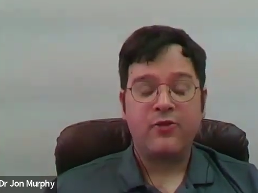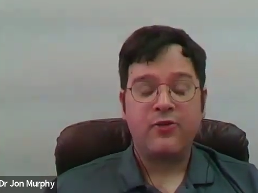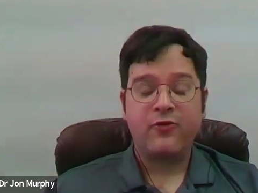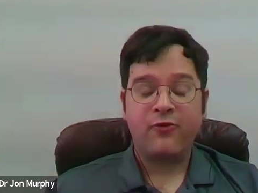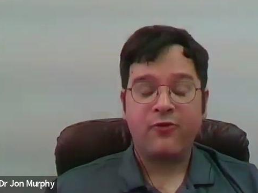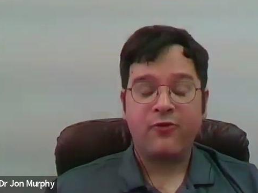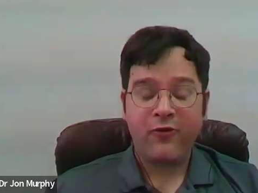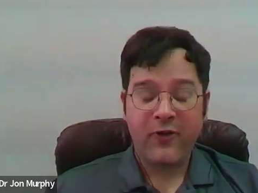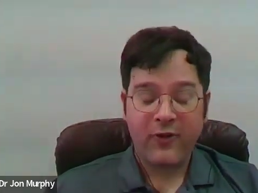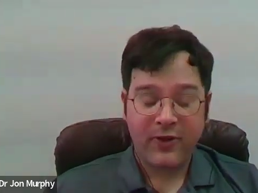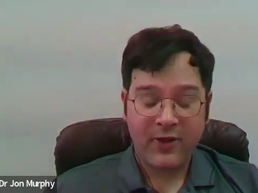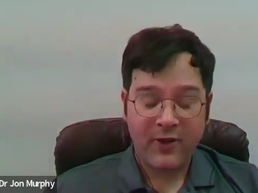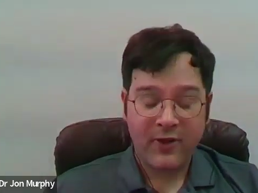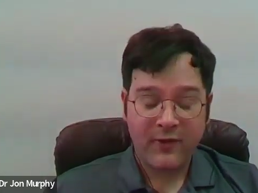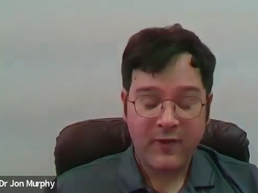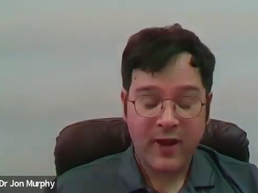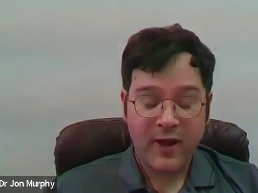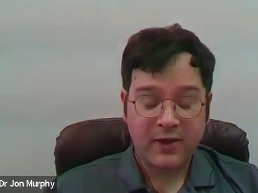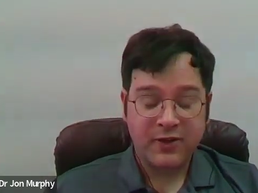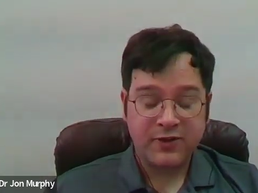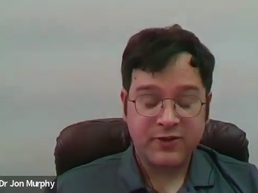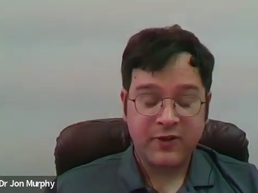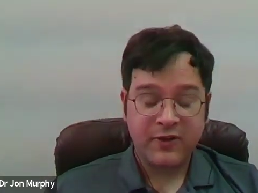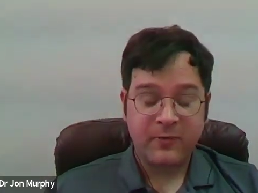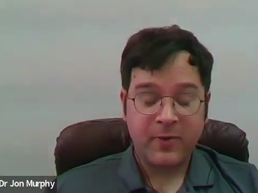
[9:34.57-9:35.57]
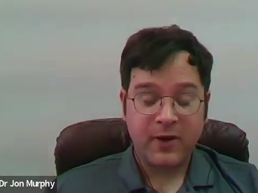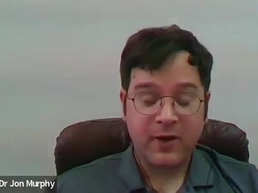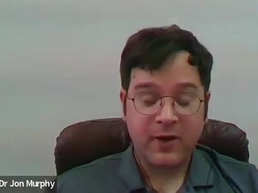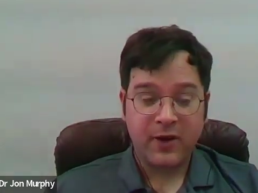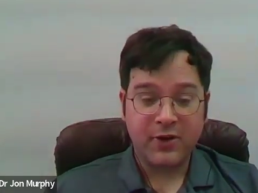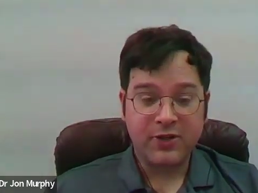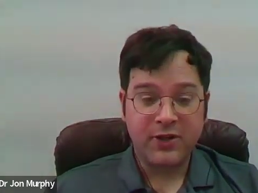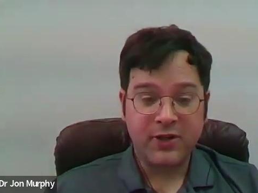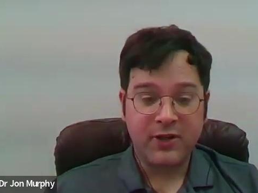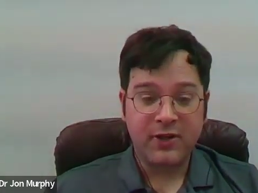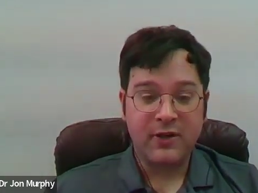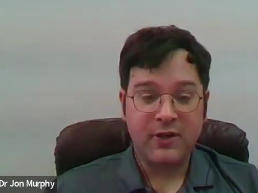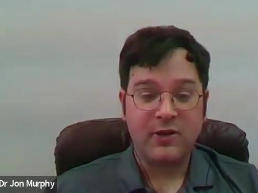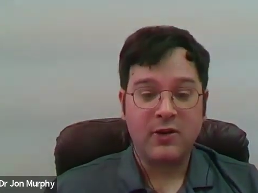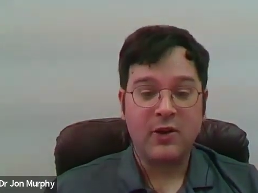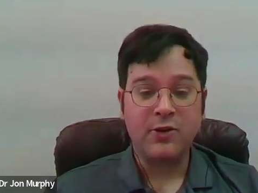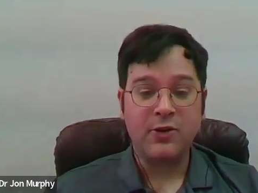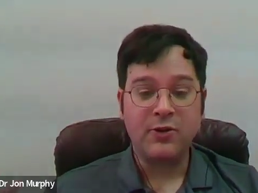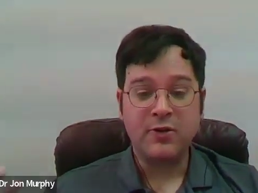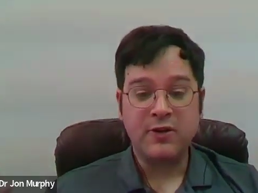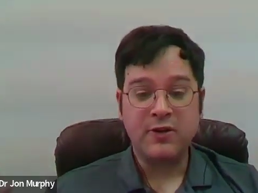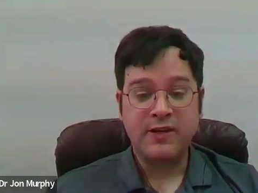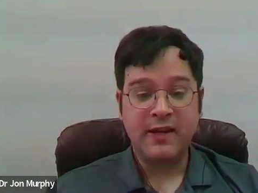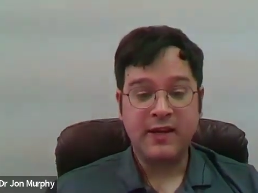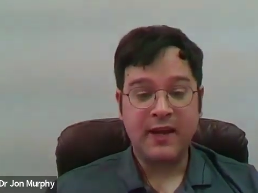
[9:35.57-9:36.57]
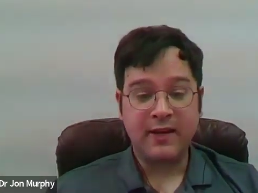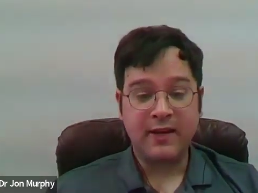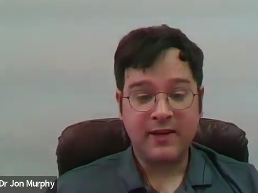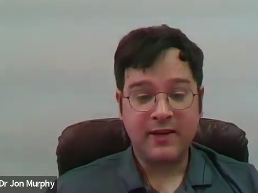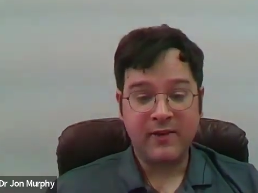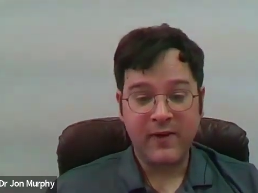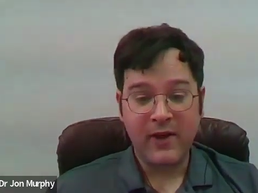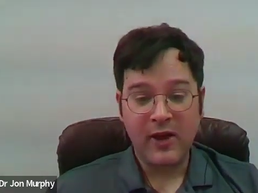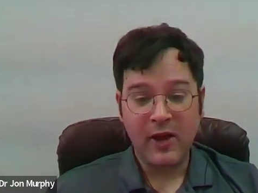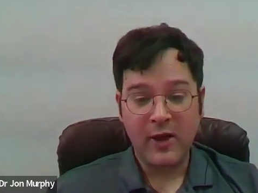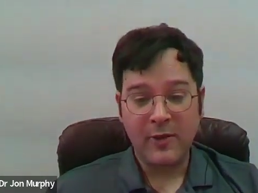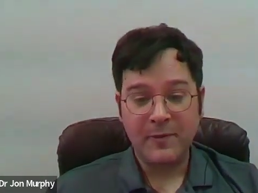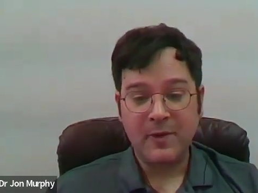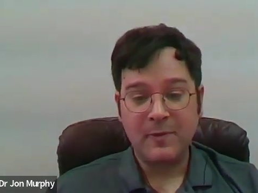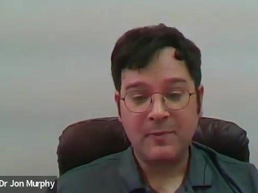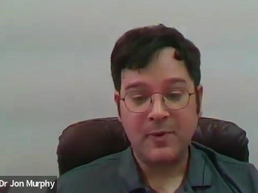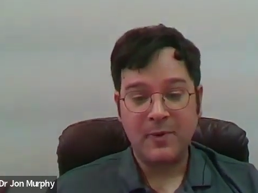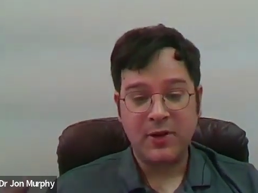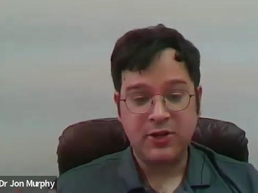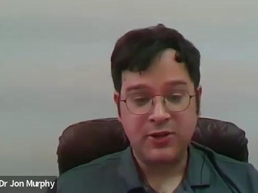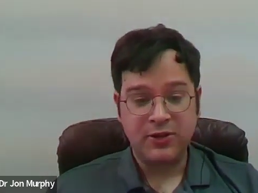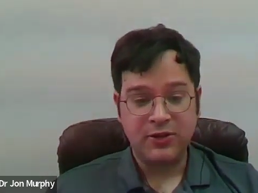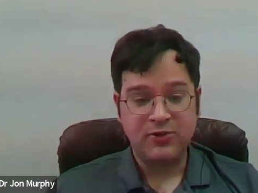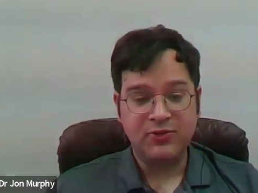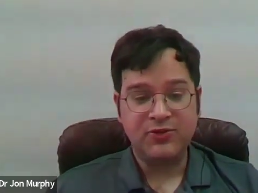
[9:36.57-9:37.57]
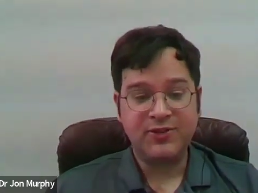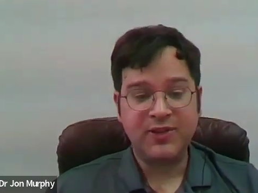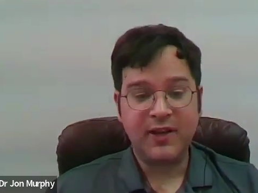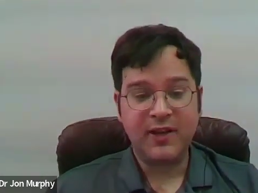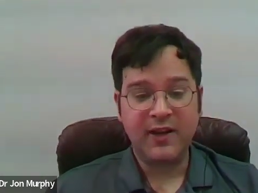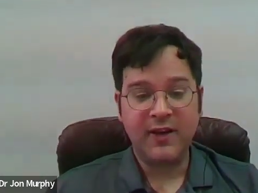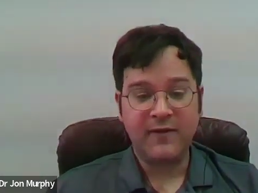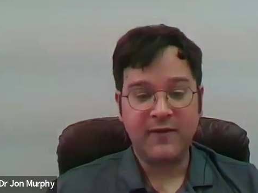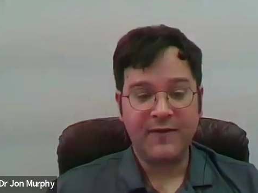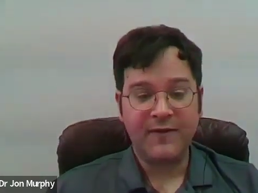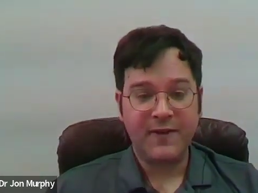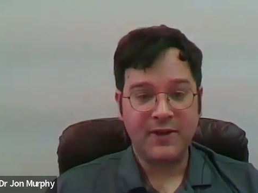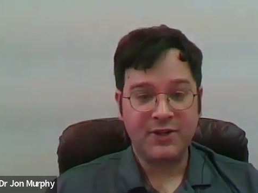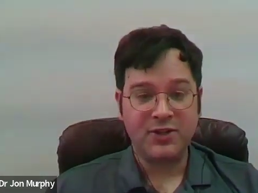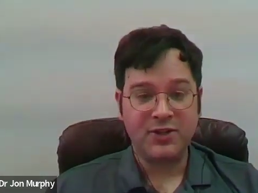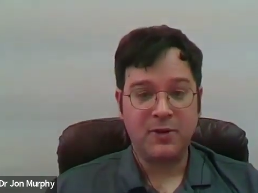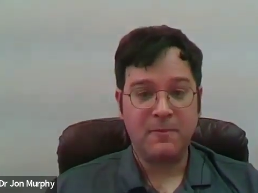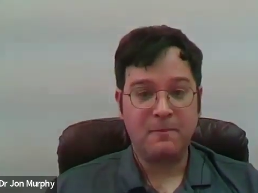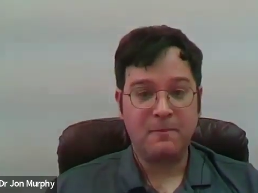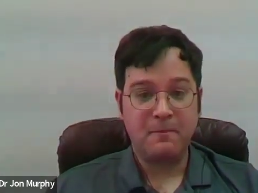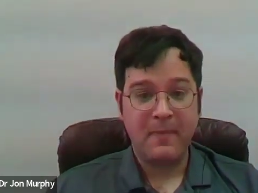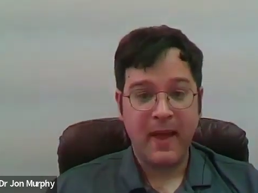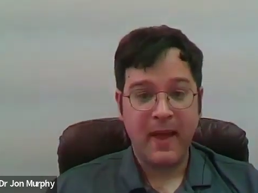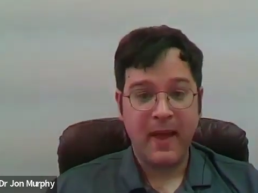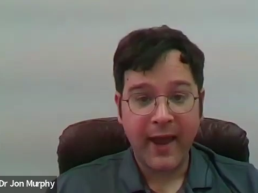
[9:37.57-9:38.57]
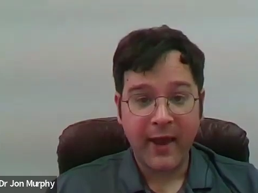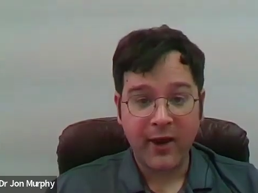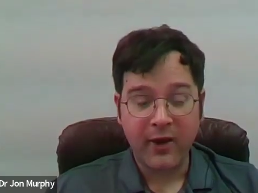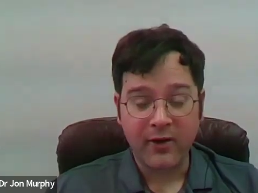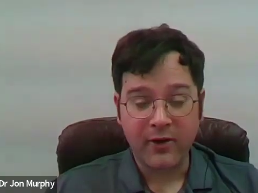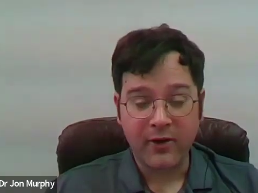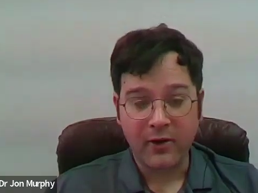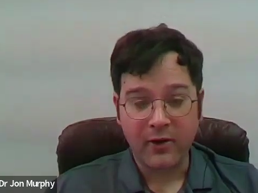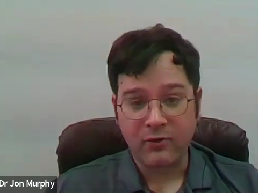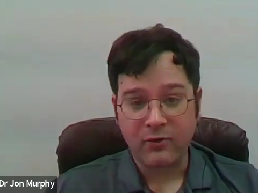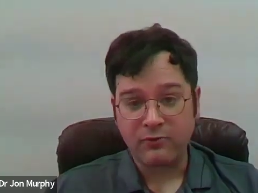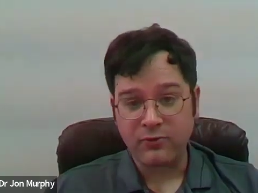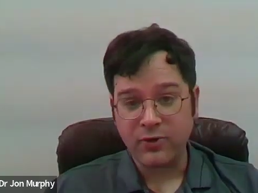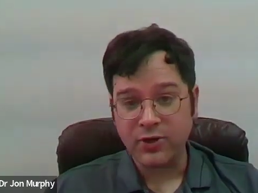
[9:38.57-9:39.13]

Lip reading: the factors of production not only to get developed, but used in an efficient manner,